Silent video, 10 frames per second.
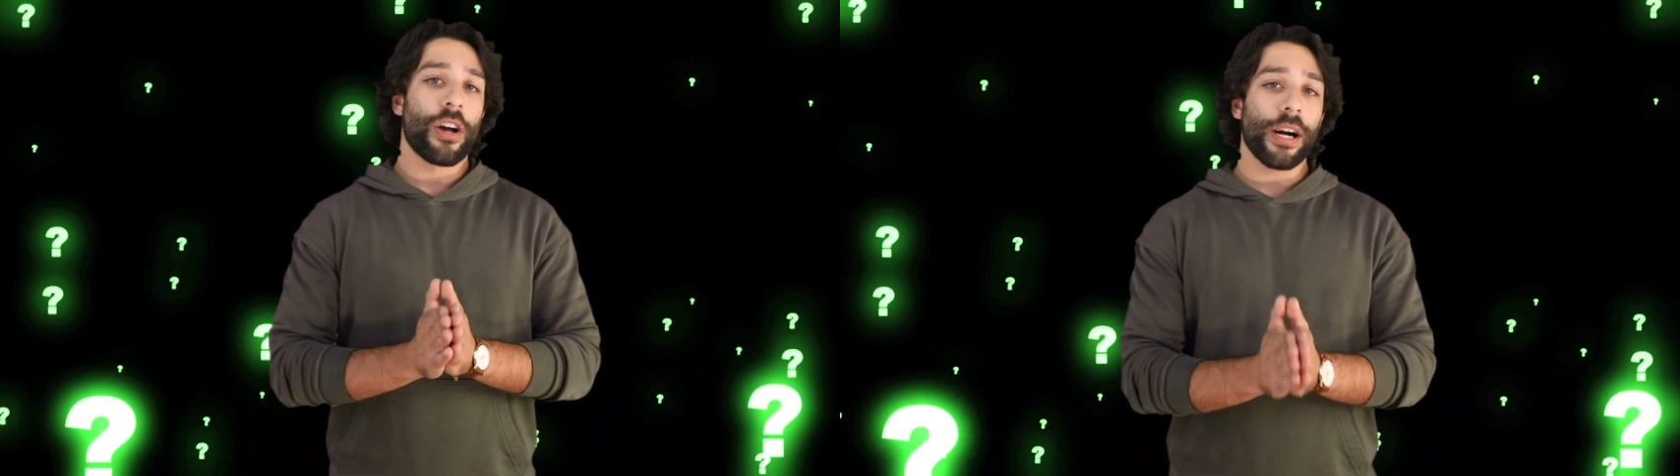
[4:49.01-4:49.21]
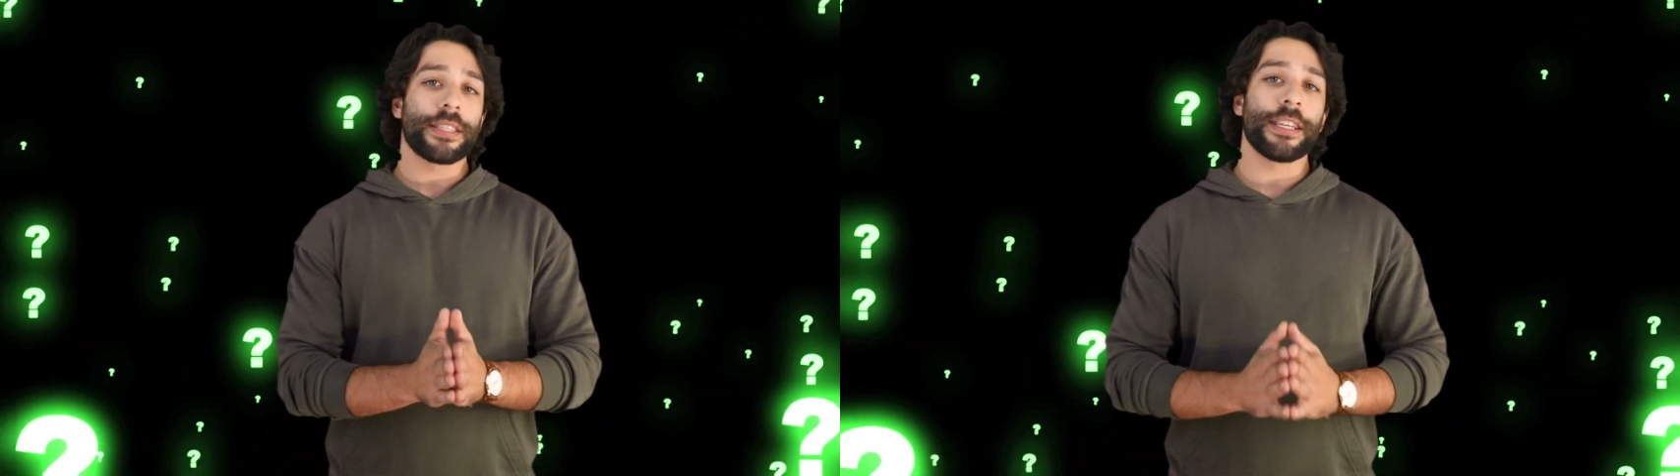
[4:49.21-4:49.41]

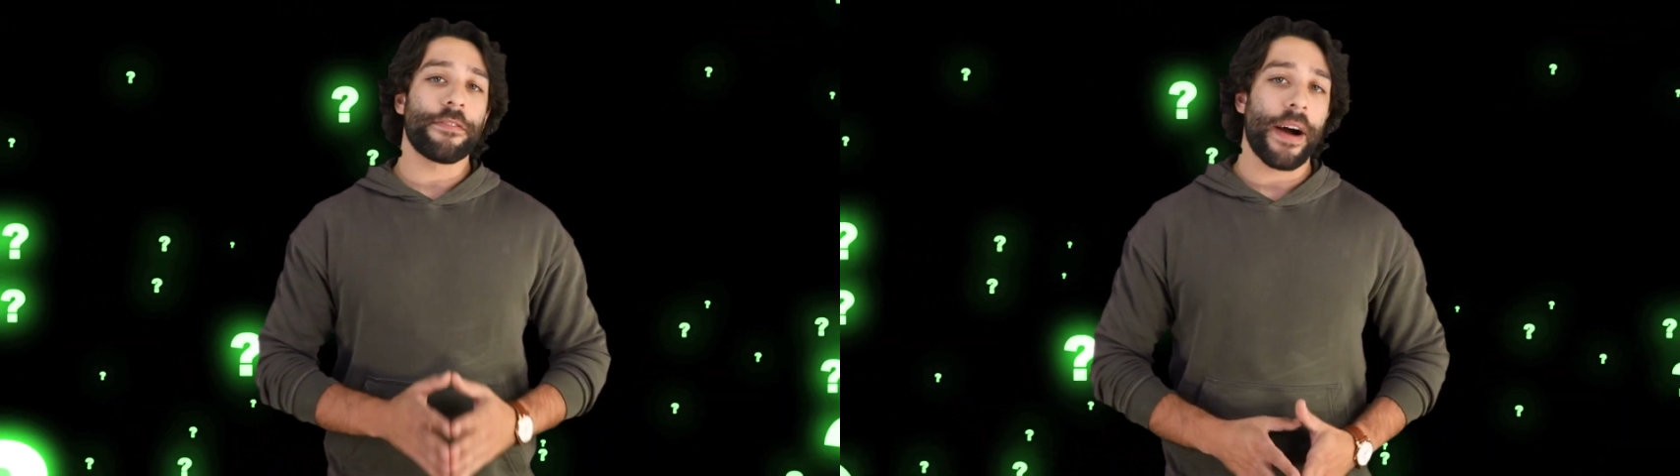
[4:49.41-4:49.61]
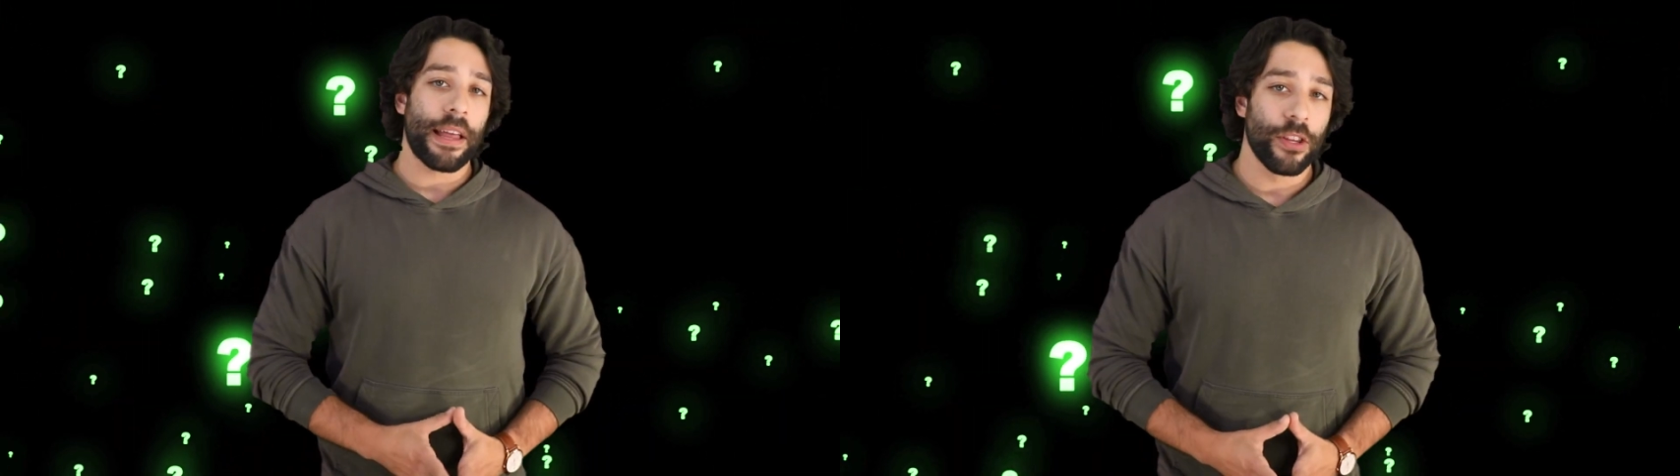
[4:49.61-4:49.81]
constantly
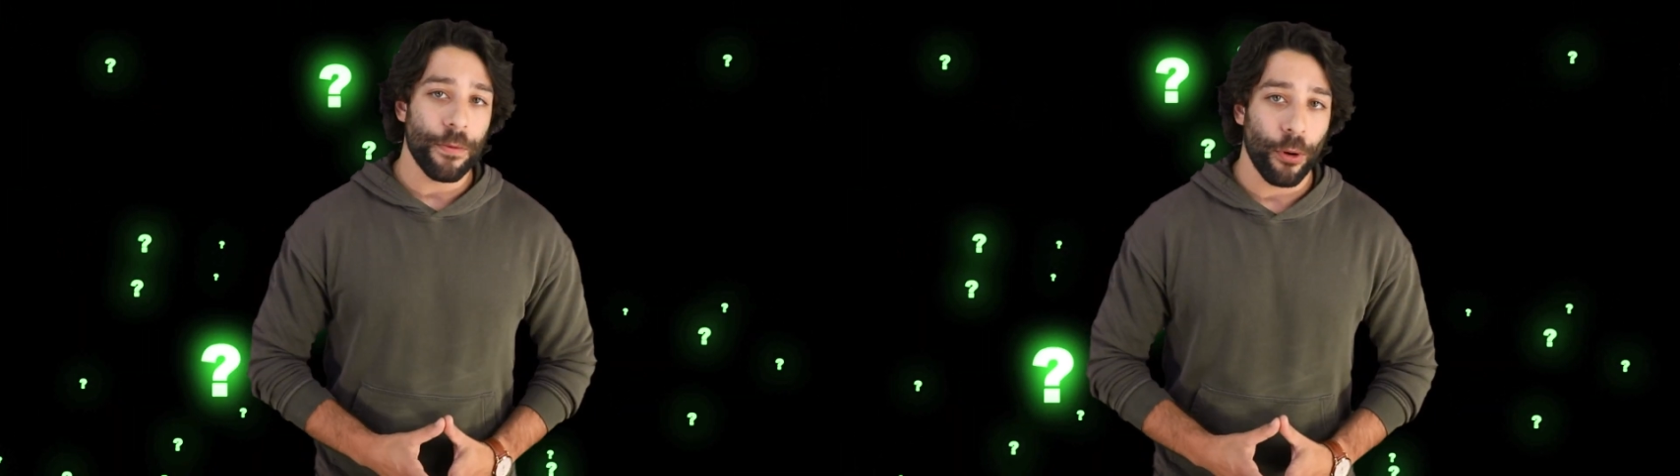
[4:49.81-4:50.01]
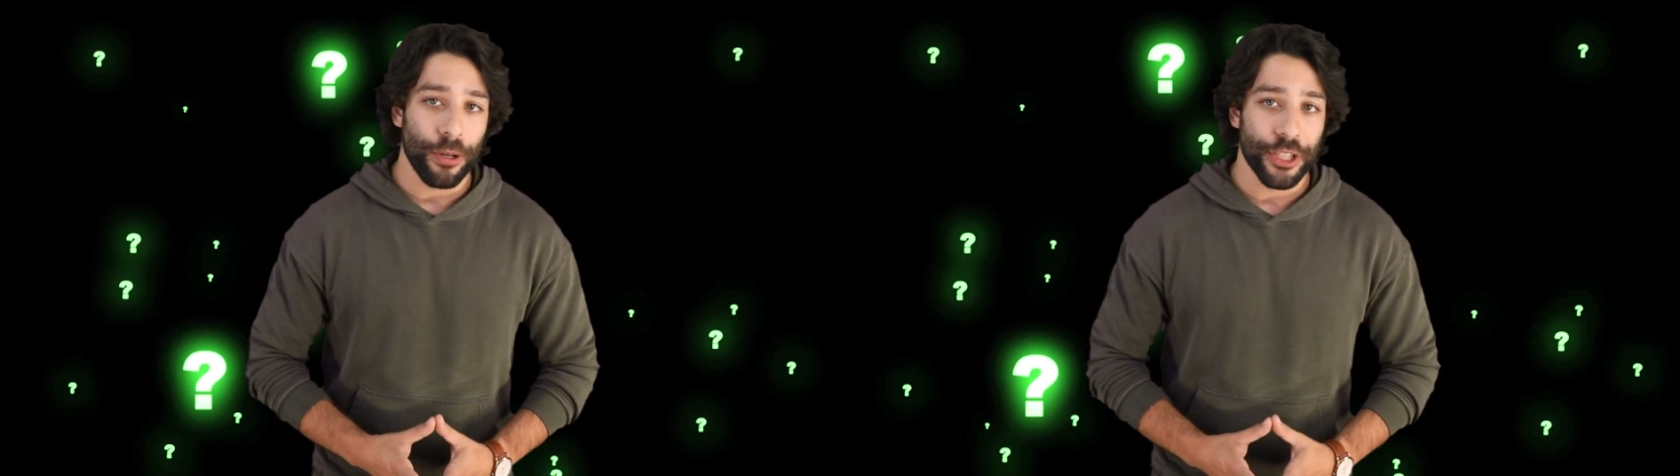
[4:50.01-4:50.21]
find
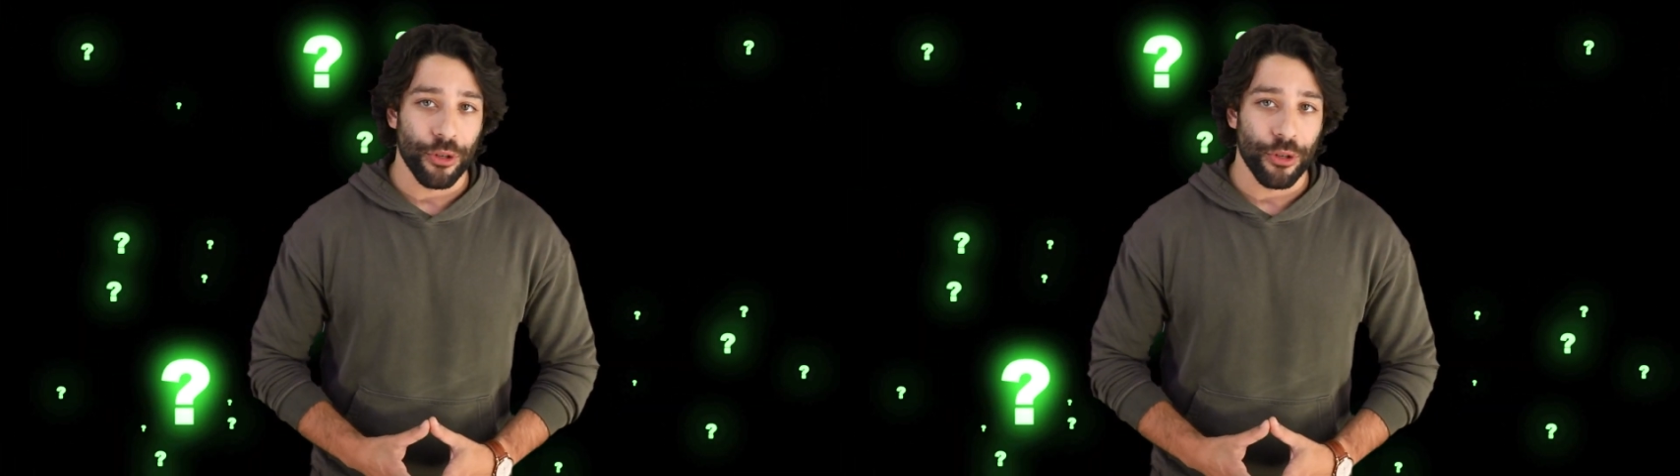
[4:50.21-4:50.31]
loopholes